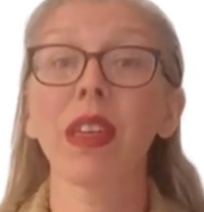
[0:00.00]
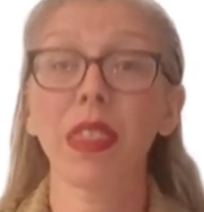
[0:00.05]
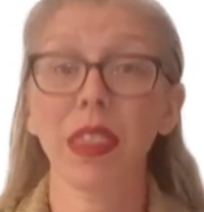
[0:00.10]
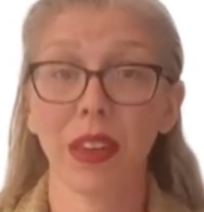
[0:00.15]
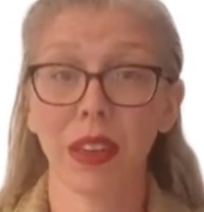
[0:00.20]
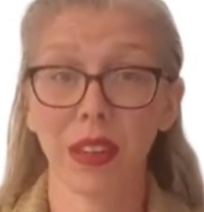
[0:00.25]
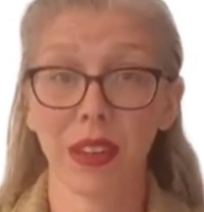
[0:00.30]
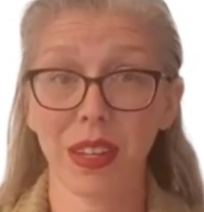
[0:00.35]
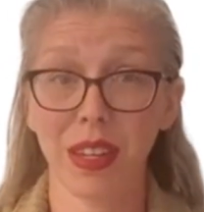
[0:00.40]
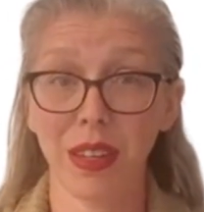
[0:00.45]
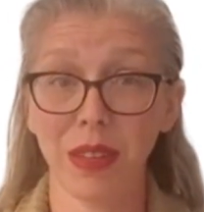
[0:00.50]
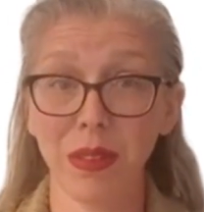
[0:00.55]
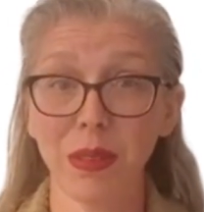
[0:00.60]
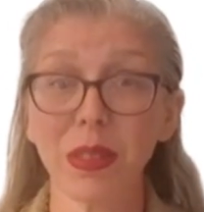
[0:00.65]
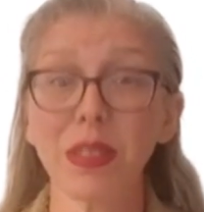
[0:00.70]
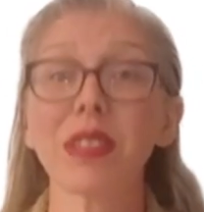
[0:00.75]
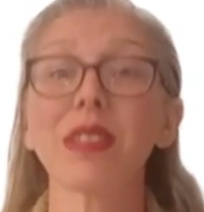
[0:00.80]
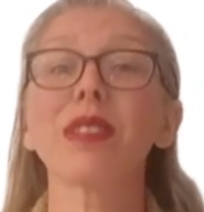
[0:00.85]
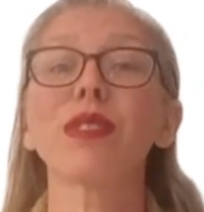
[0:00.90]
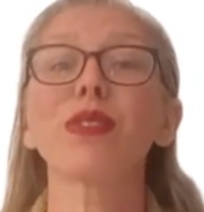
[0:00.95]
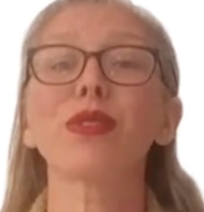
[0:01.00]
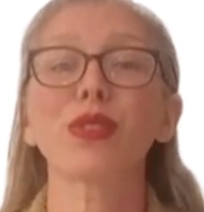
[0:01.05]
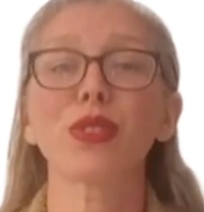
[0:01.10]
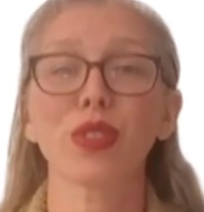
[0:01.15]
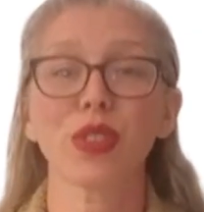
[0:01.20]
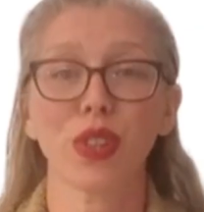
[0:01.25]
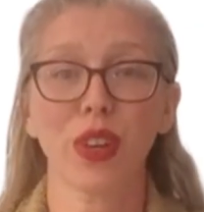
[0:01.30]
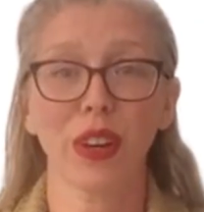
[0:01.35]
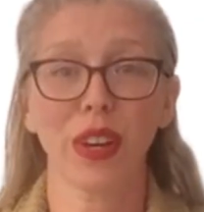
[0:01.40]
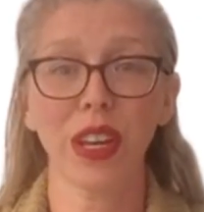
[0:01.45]
The good news,
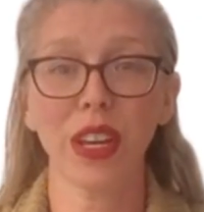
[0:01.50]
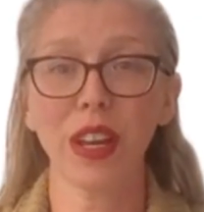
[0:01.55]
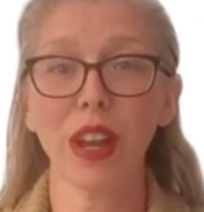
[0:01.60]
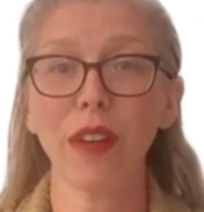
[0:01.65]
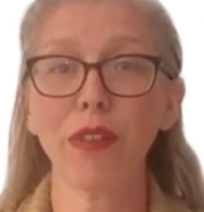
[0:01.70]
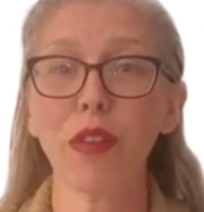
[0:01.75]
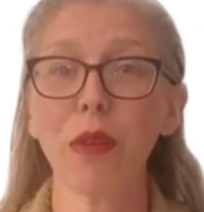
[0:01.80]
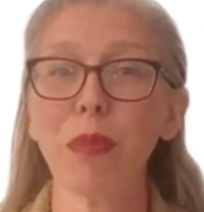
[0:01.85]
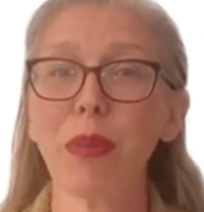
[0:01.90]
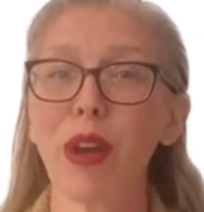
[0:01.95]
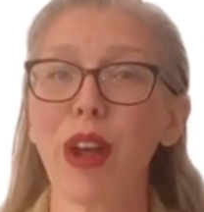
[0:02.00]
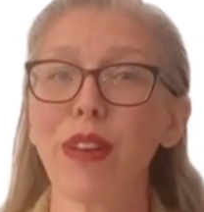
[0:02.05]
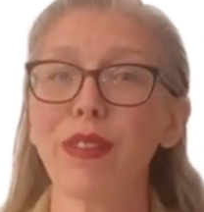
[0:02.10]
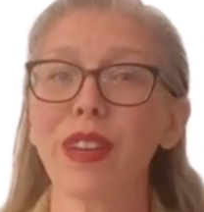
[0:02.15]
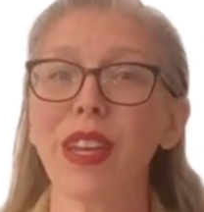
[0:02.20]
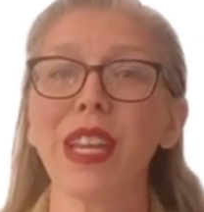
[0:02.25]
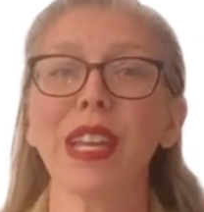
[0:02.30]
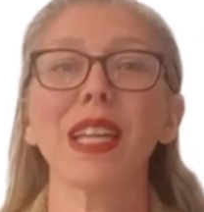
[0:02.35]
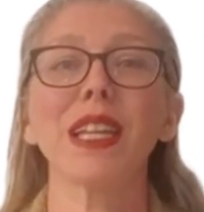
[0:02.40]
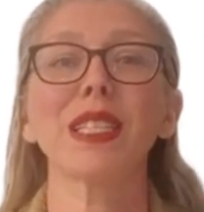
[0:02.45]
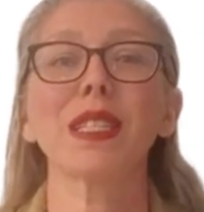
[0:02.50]
starting a not-for-profit